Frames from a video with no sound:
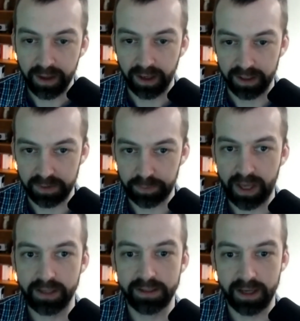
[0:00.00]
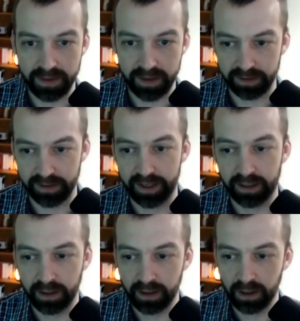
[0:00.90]
It depends on things like,
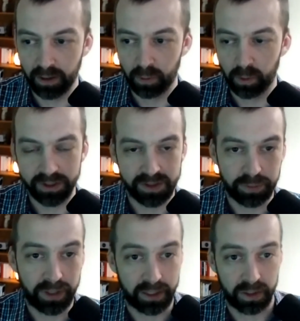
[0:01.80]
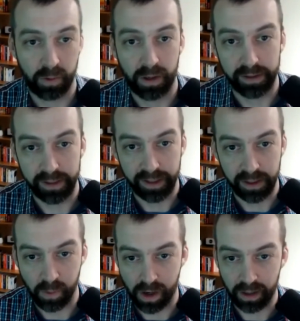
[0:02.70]
what is the production quality that
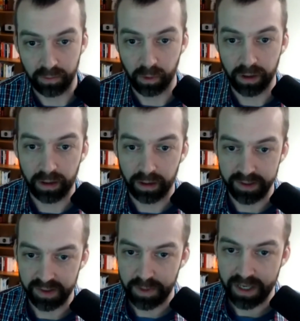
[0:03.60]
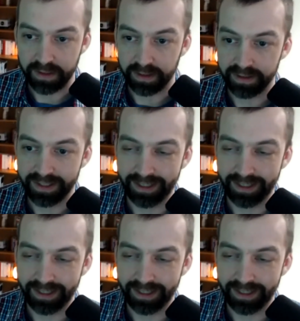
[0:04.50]
you want? What are all these pieces?